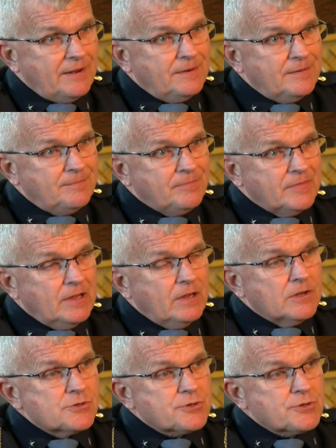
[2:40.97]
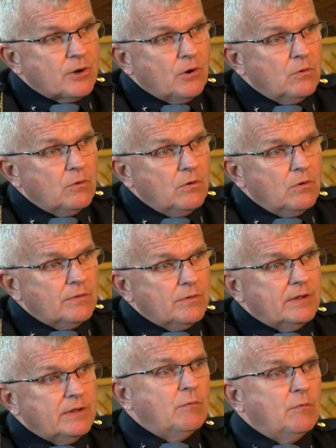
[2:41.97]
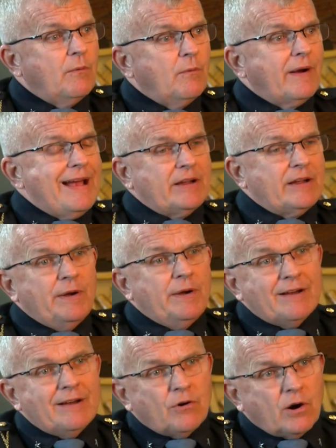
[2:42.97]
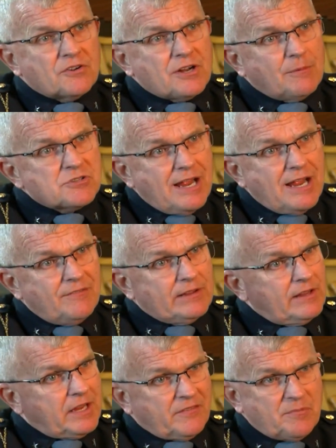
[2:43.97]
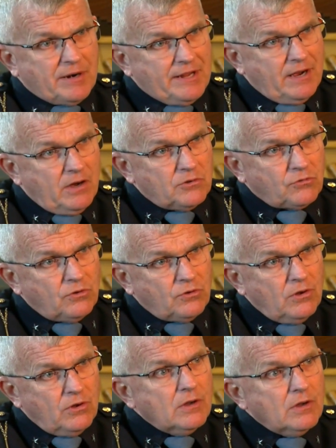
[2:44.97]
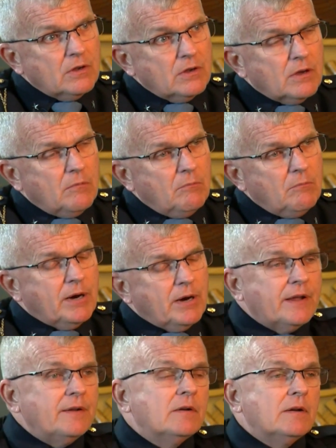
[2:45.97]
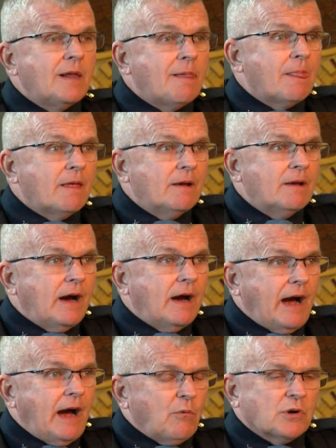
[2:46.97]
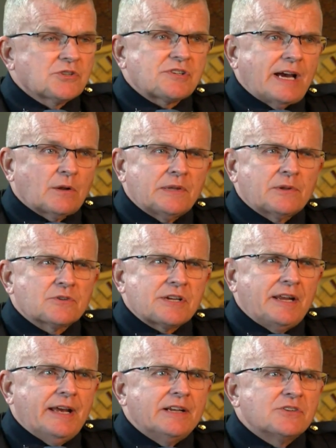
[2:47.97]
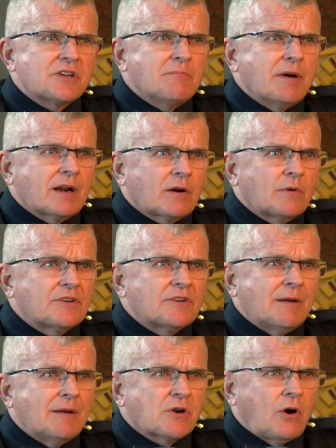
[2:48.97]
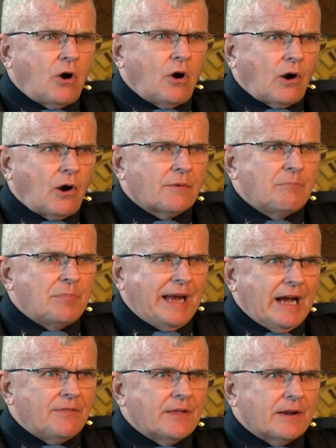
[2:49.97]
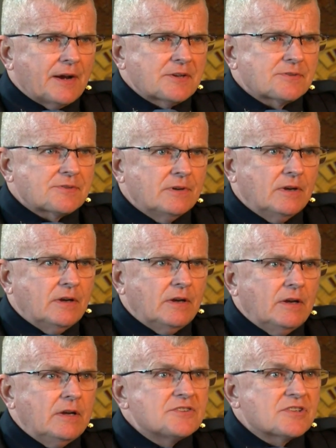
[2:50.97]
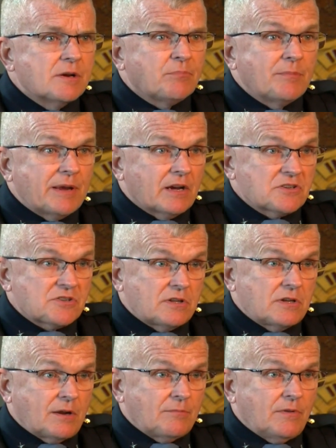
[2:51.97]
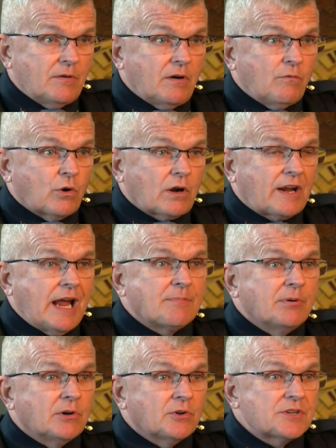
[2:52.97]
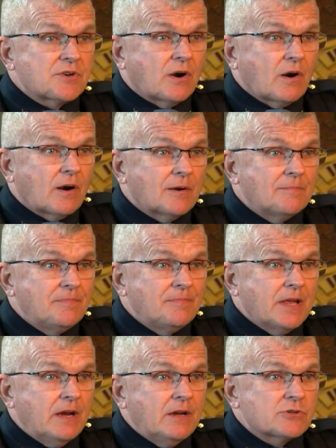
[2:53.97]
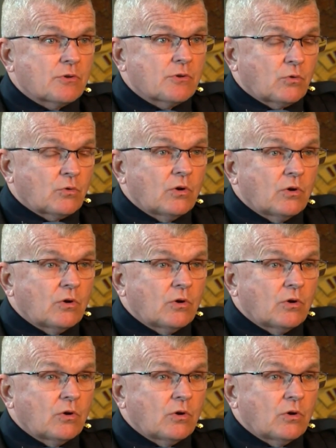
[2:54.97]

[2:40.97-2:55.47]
And that's by design. So we have a hard time with staffing like everybody else. But I will say I don't think there's any agency better when times are hard or bad than us, simply because of what our capabilities are.